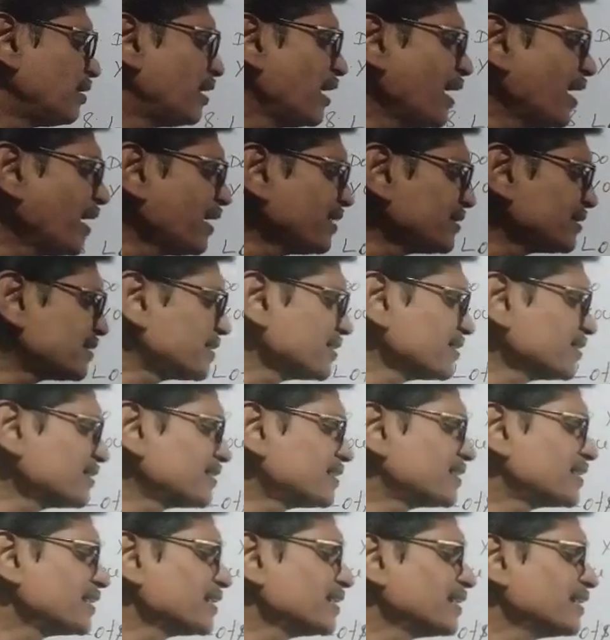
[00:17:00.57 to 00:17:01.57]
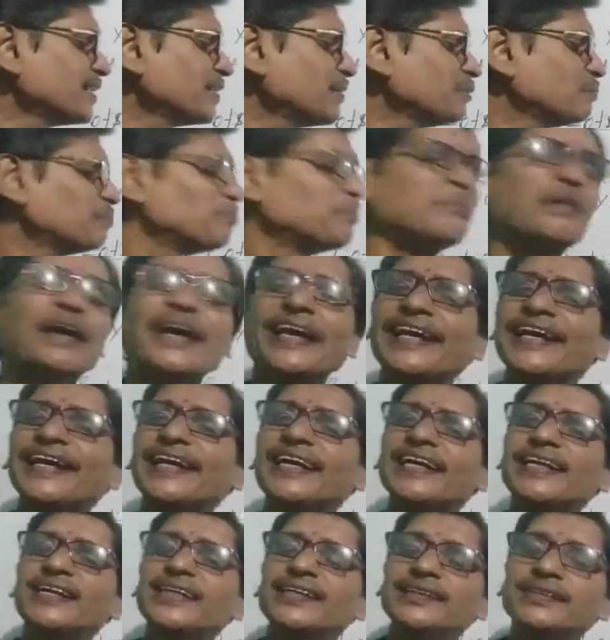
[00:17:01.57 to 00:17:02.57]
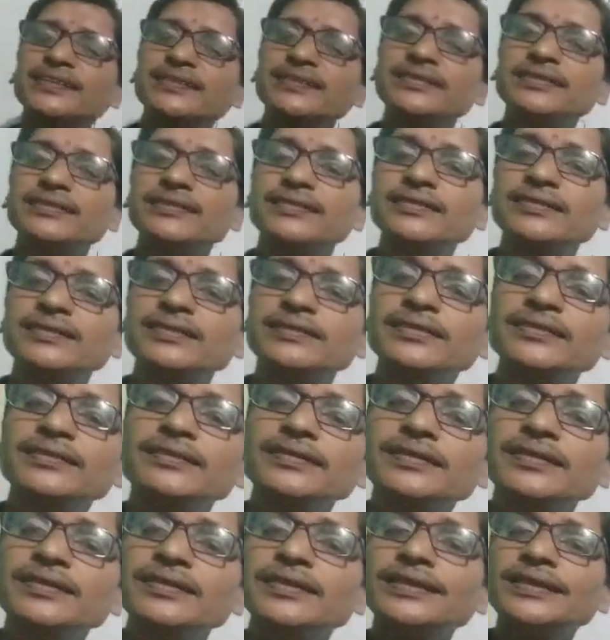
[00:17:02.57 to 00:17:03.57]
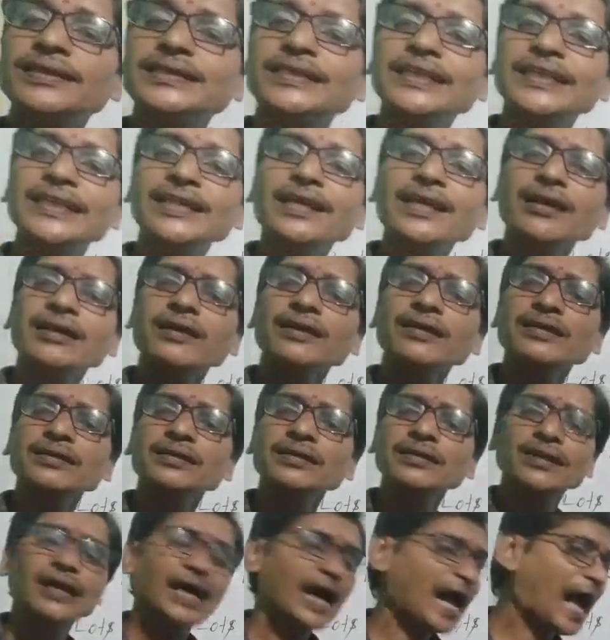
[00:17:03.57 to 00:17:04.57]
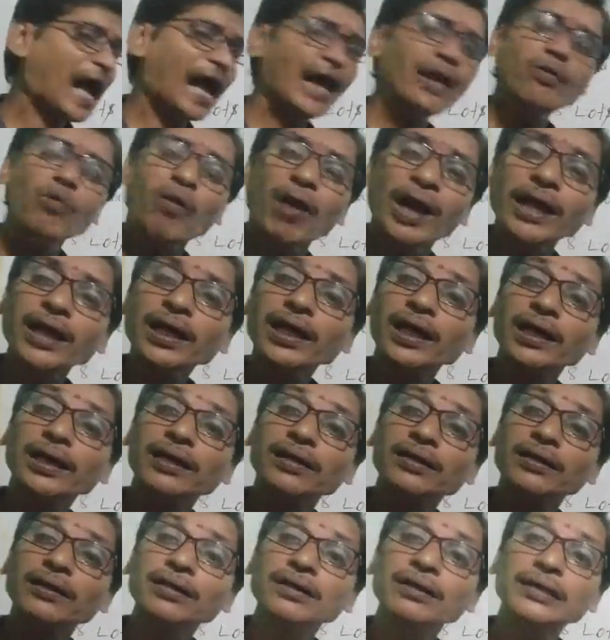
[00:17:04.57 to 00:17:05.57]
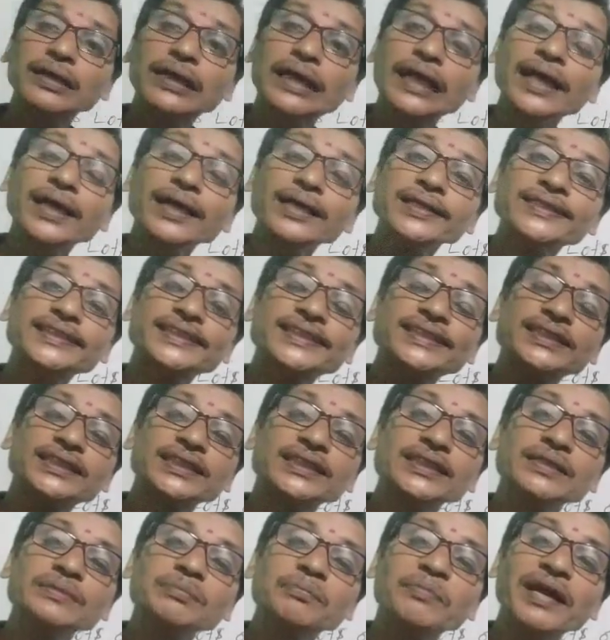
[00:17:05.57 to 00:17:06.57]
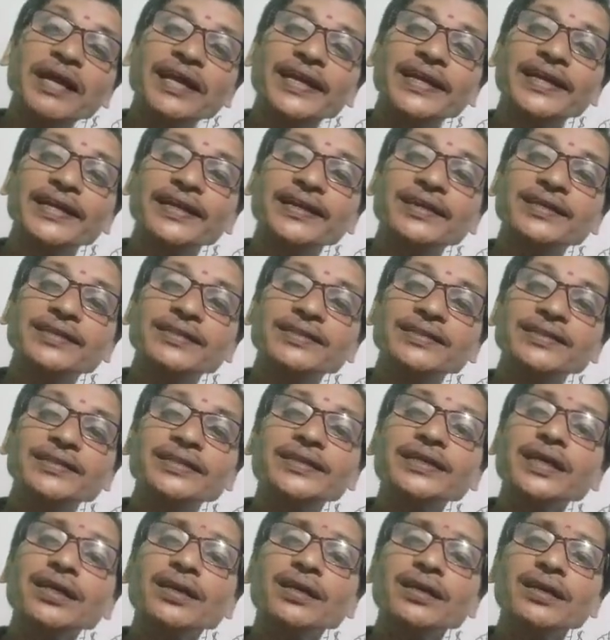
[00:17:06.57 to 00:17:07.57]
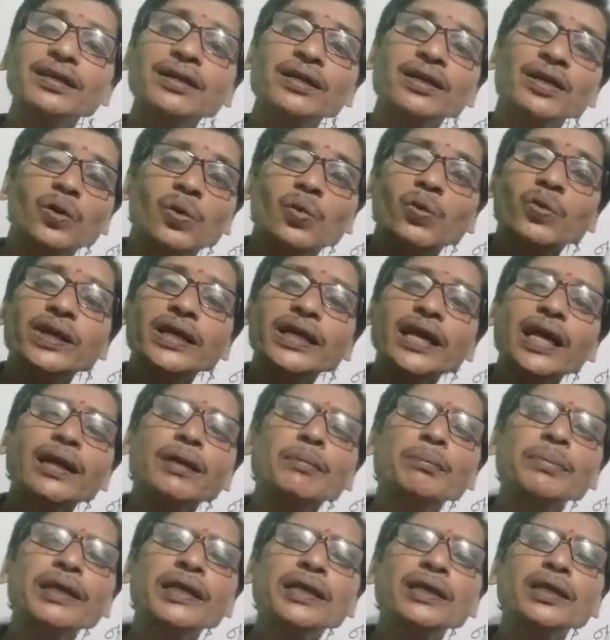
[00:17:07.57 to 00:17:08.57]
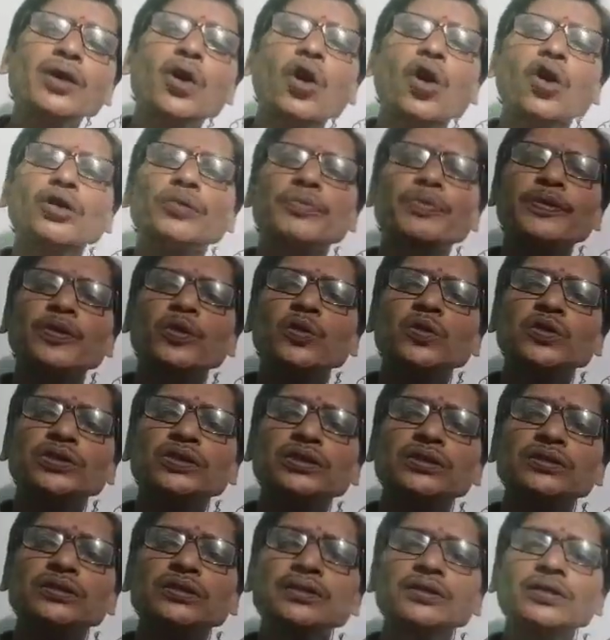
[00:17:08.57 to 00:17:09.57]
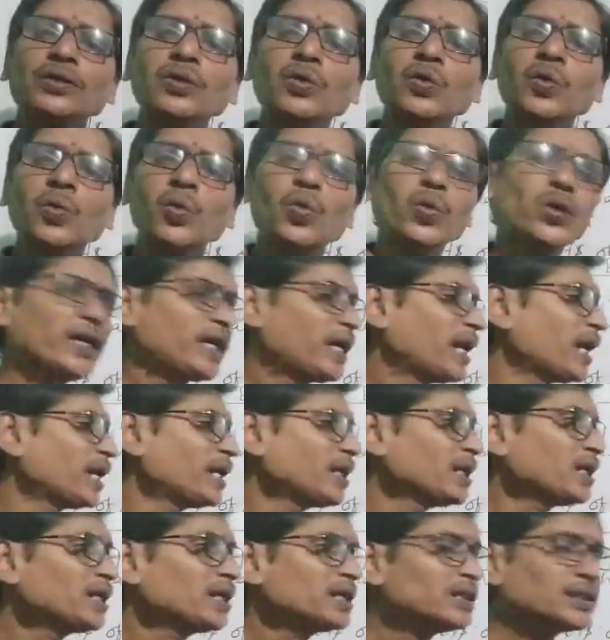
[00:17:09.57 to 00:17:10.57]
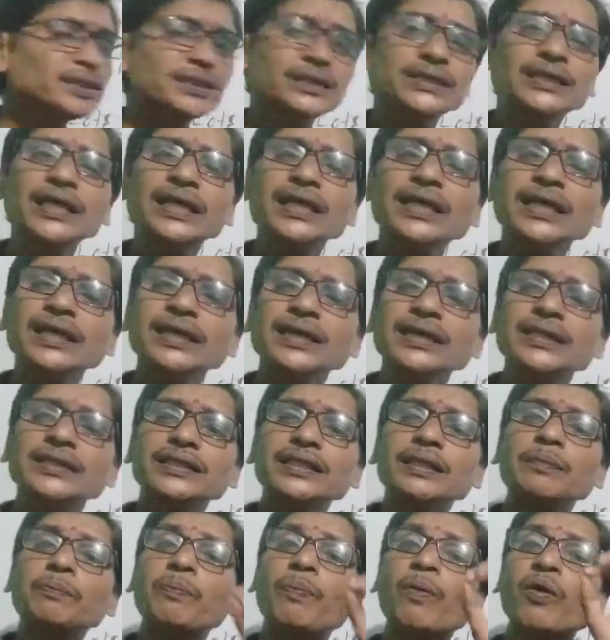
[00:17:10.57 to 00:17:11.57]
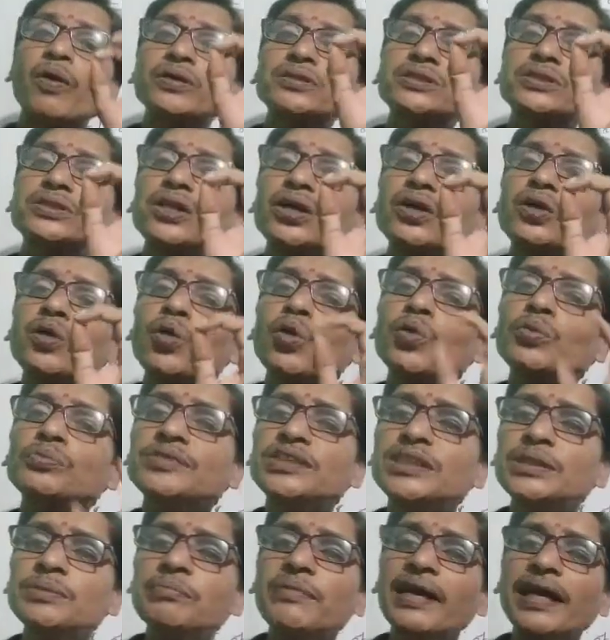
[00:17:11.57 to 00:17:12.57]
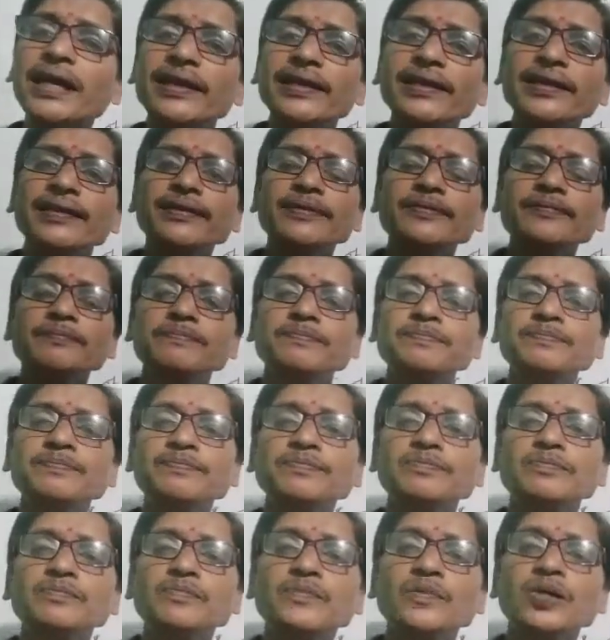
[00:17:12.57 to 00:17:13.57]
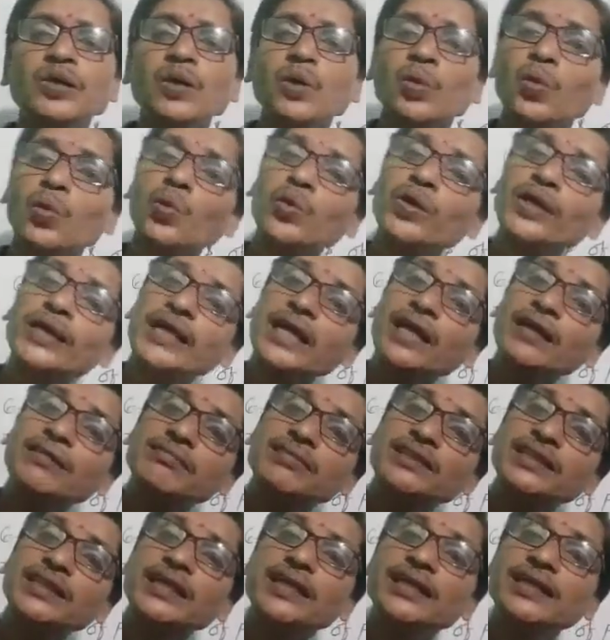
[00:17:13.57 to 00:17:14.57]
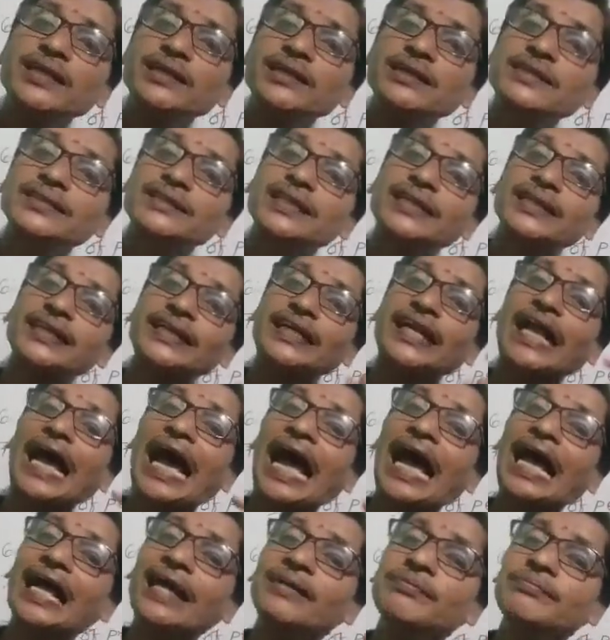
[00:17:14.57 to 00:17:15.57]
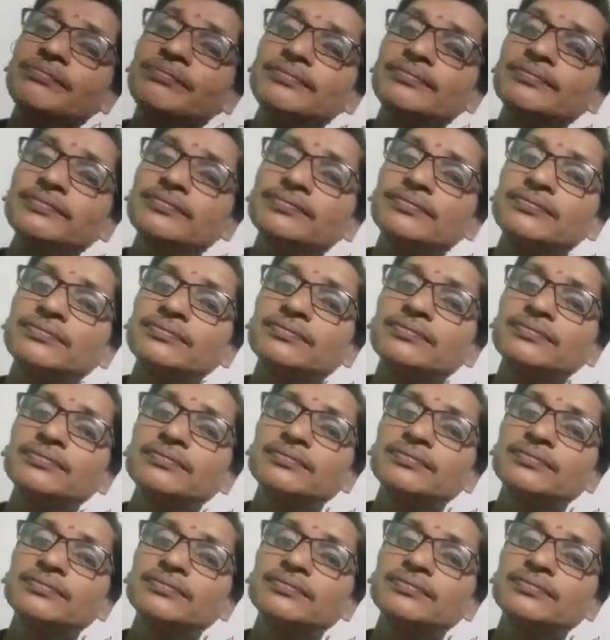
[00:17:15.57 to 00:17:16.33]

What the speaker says: dash she married? See here, I wonder, dash she married? Here, we can be in confused. We can say the person whom she married. We can think the time